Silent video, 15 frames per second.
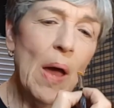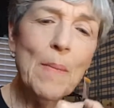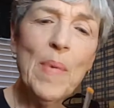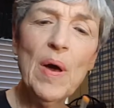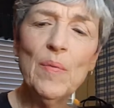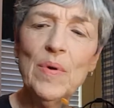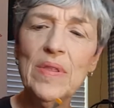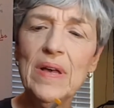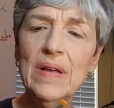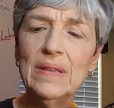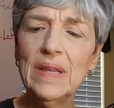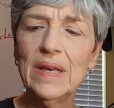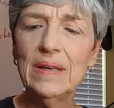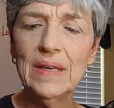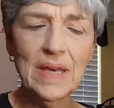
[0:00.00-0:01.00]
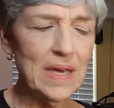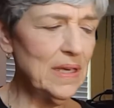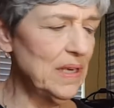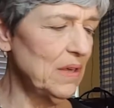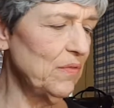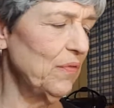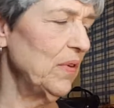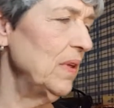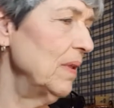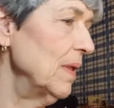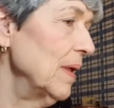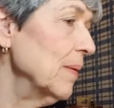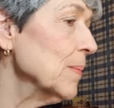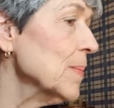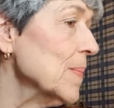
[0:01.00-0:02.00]
but without that cakey
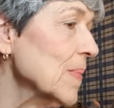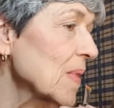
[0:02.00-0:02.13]
feeling.